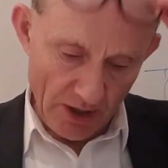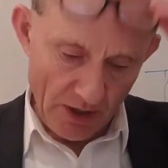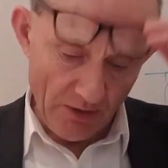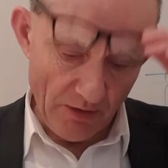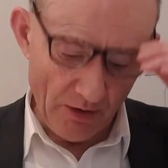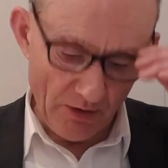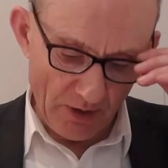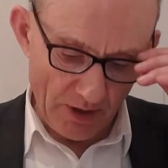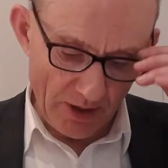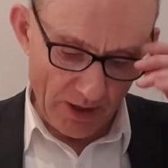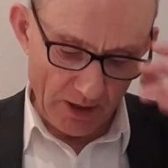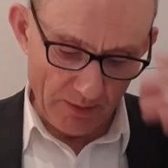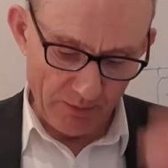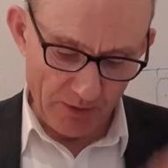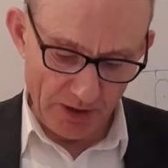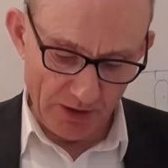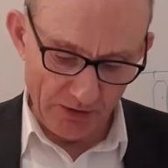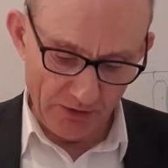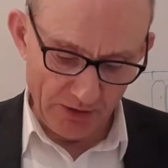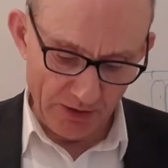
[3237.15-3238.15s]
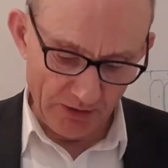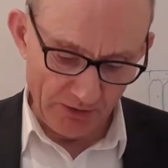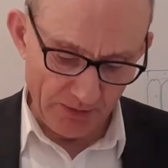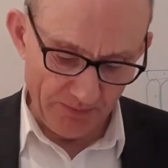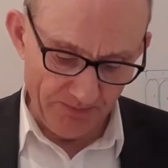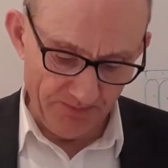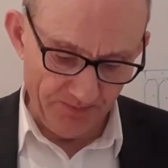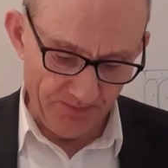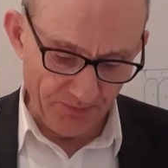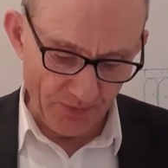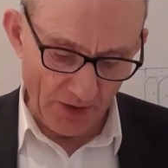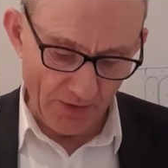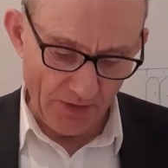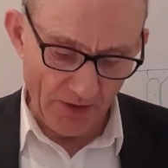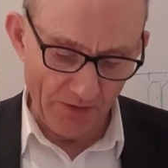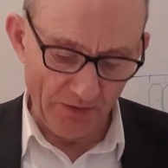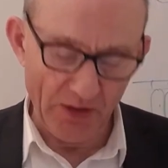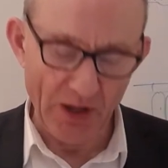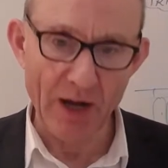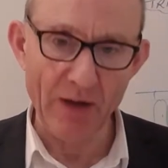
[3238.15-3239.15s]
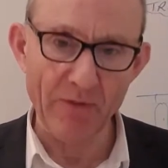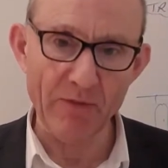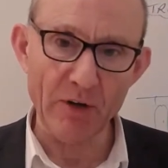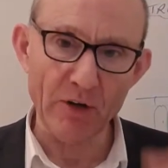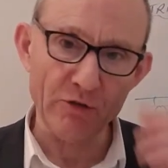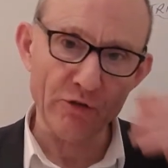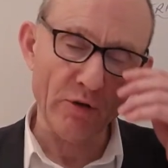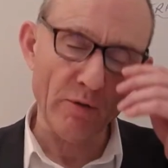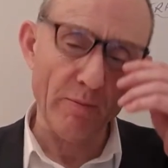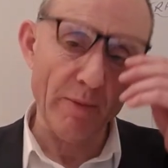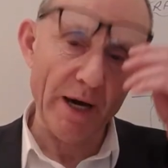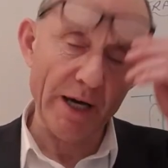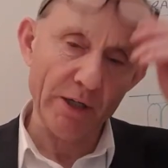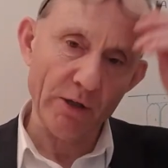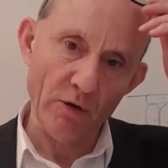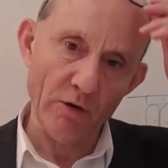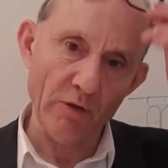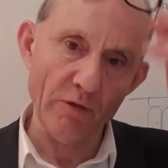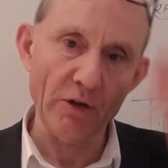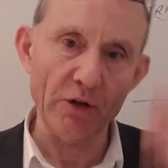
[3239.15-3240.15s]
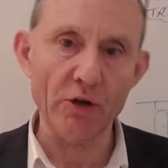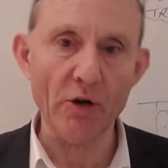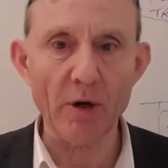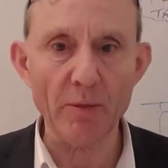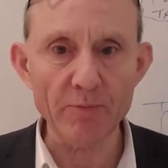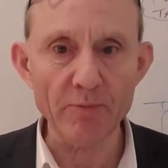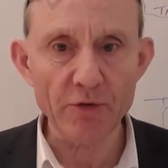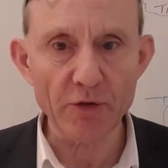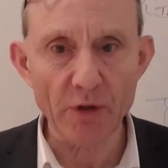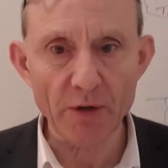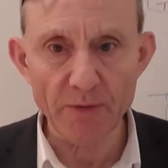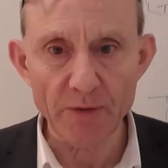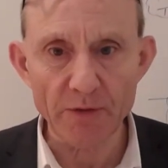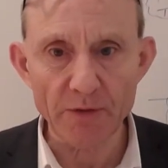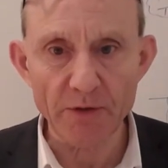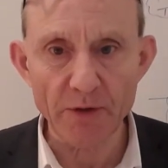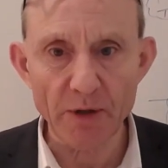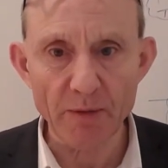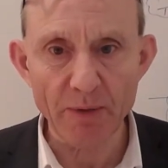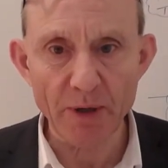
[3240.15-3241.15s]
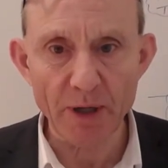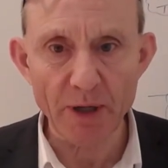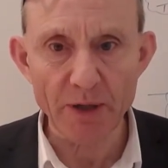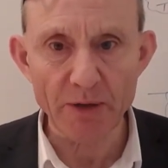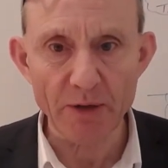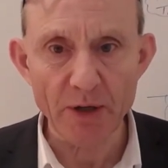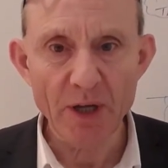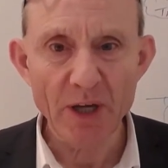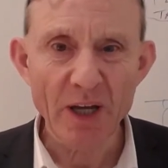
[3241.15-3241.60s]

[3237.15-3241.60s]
The other adaptation is that they have their stomata on the top surface of the plant.